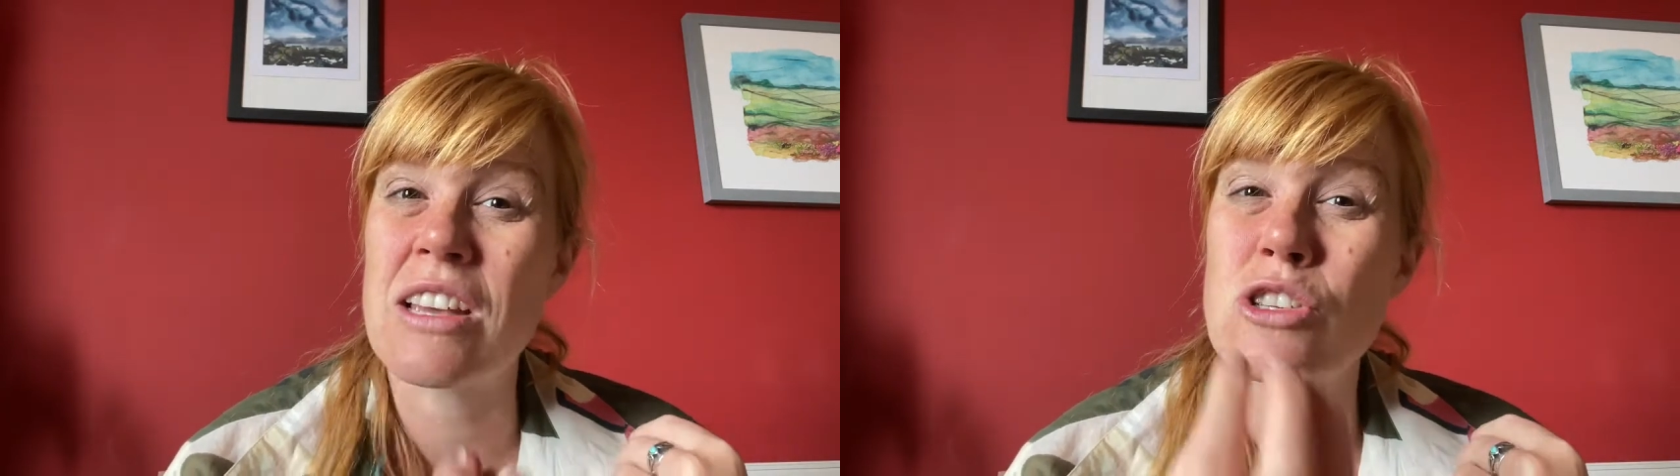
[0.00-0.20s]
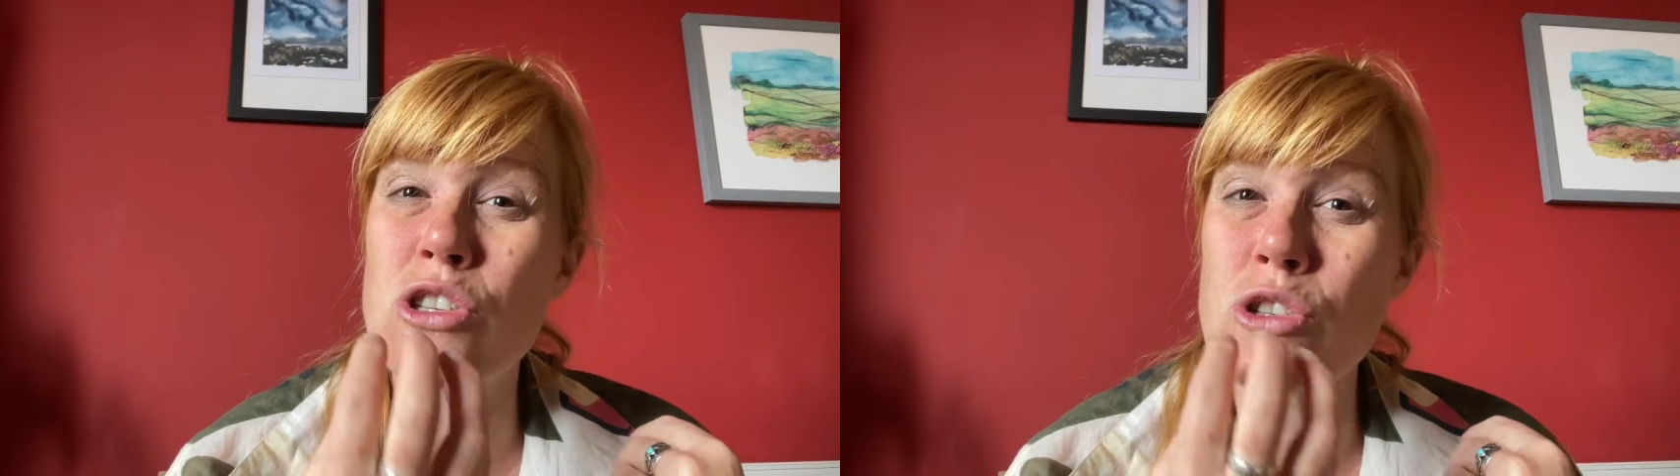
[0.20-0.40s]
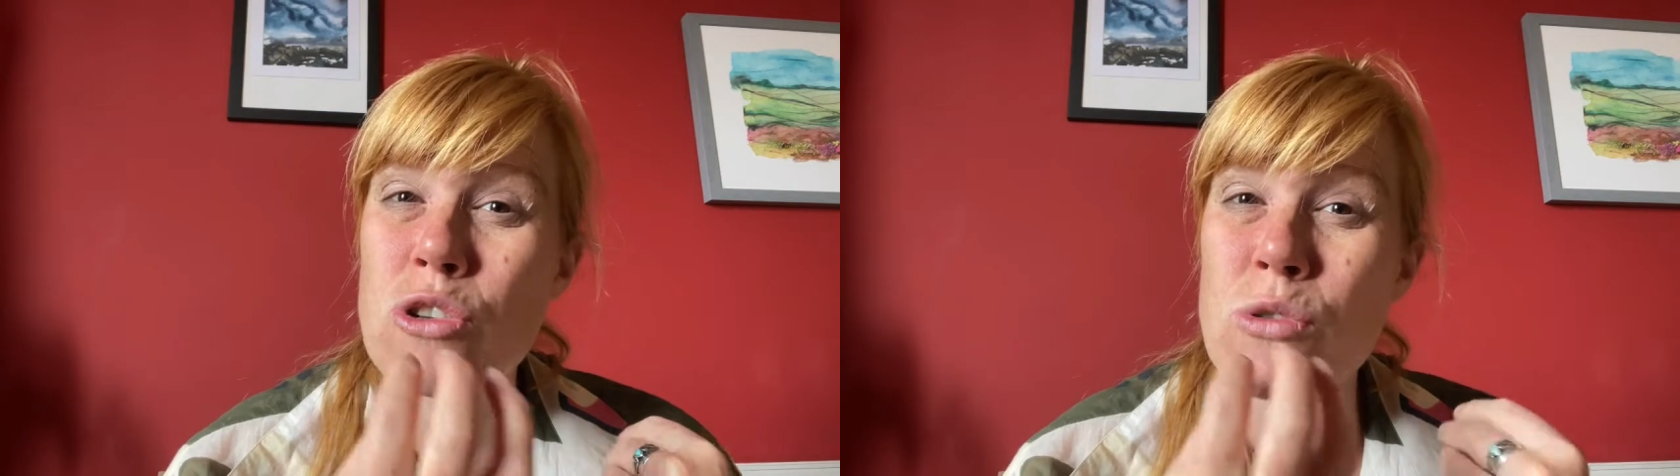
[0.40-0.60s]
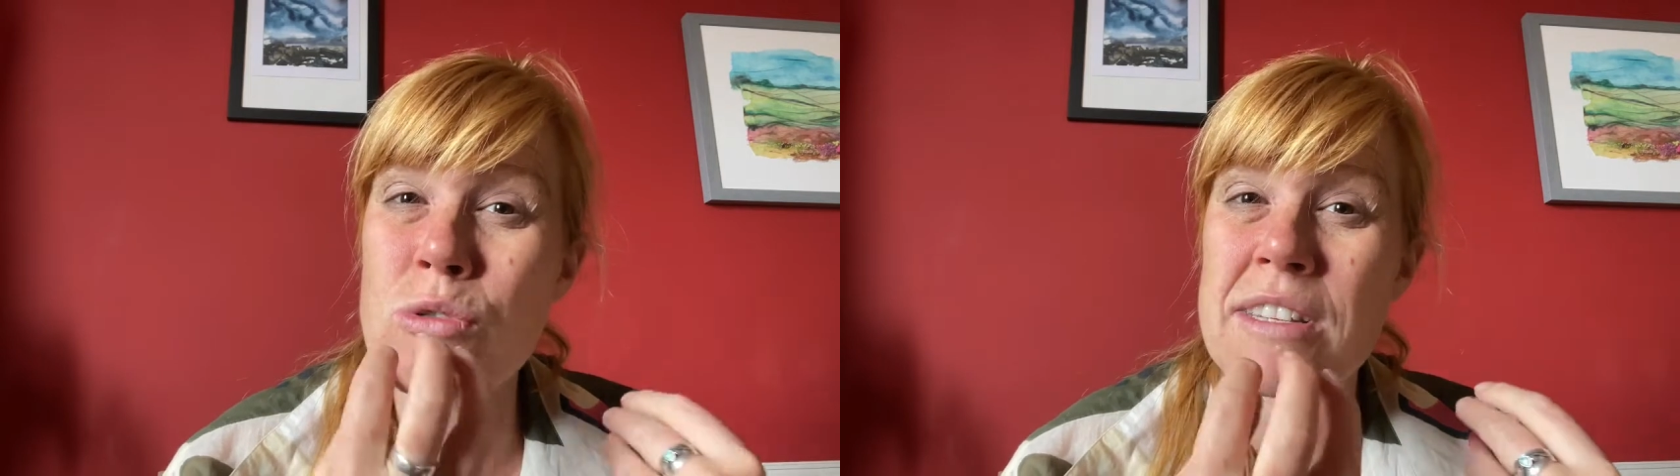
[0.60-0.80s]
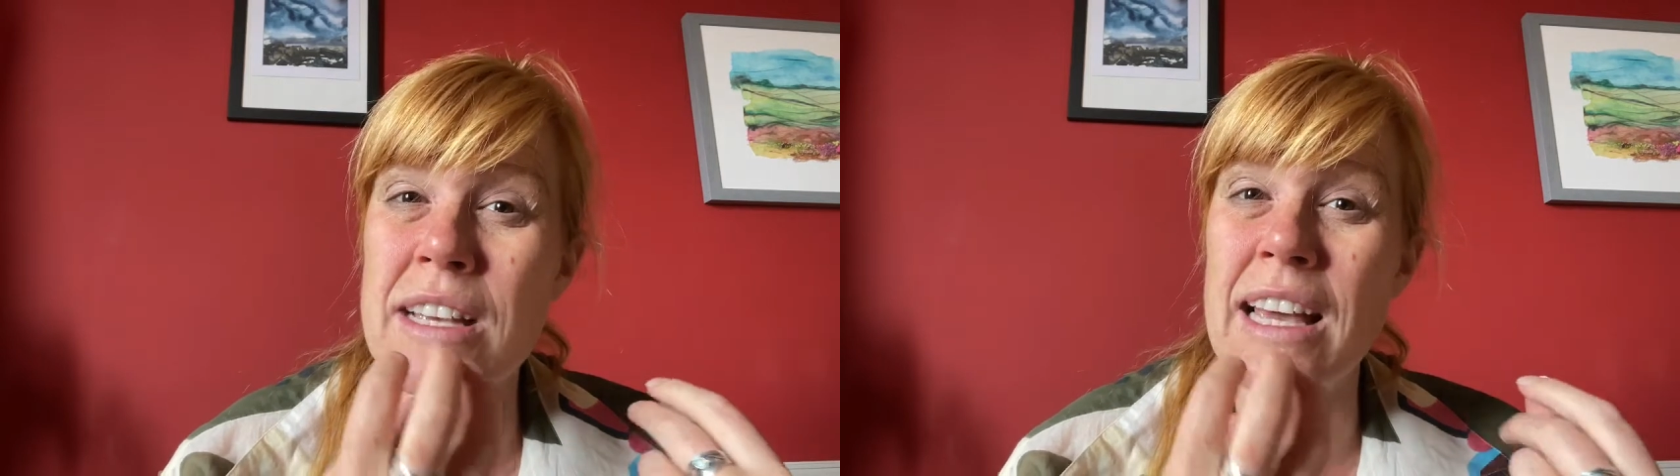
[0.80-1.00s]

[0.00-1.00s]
as soon as it